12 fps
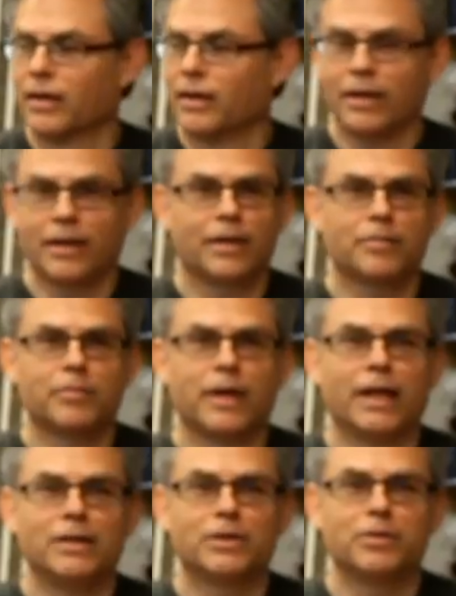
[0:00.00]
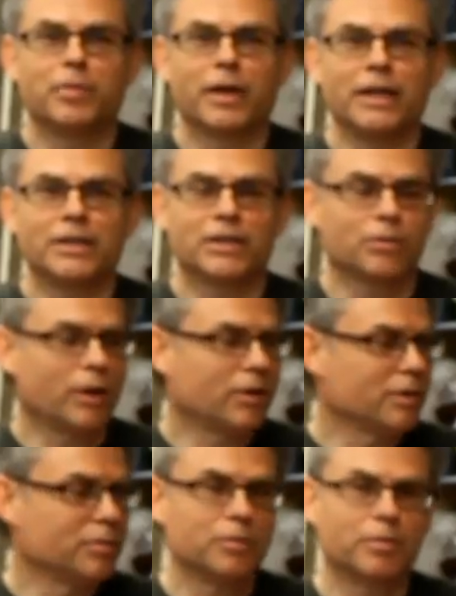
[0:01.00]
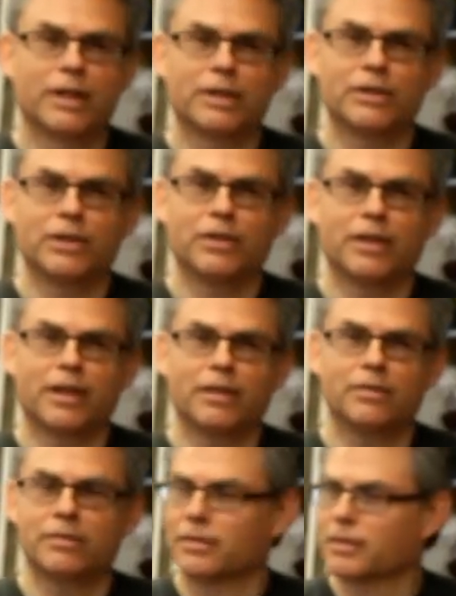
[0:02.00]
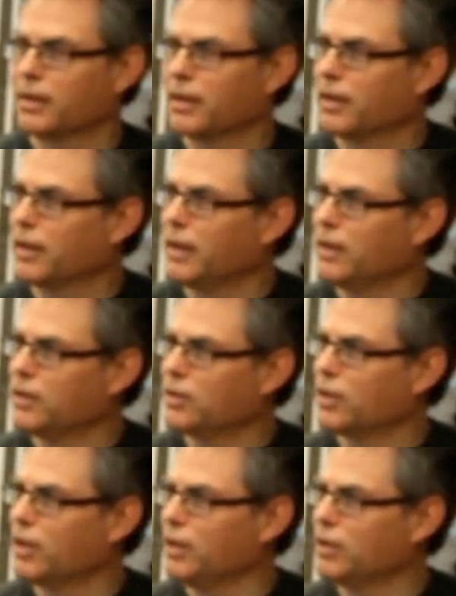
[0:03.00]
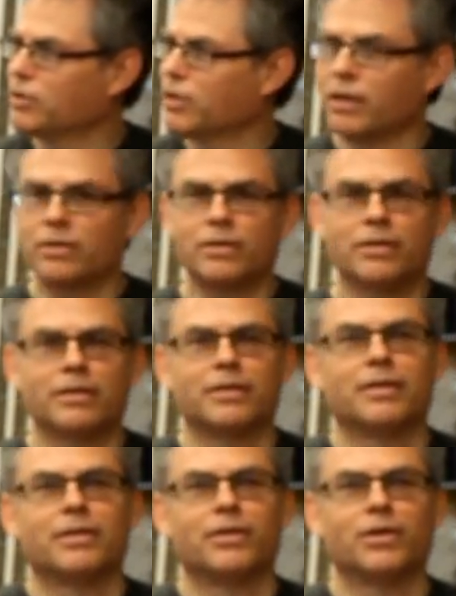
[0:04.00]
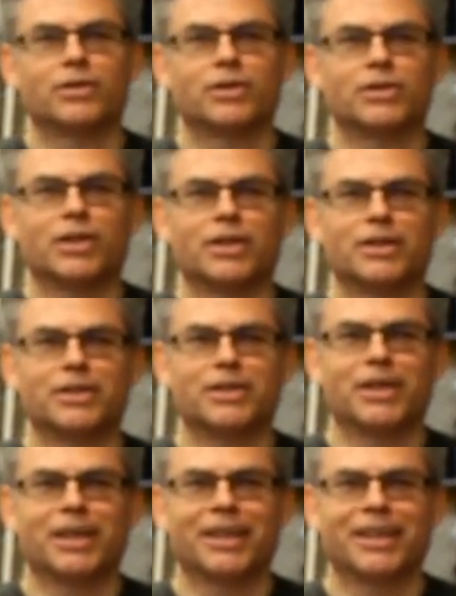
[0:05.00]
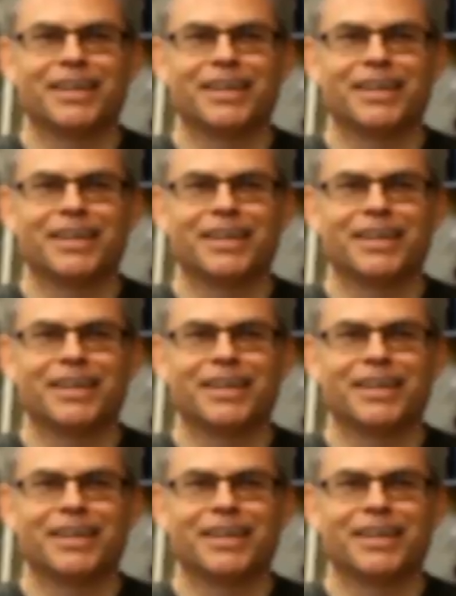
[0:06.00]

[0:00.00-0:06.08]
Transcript: Hi, I'm Adrian Bates. Welcome to my studio in sunny Stroud. Not so sunny today.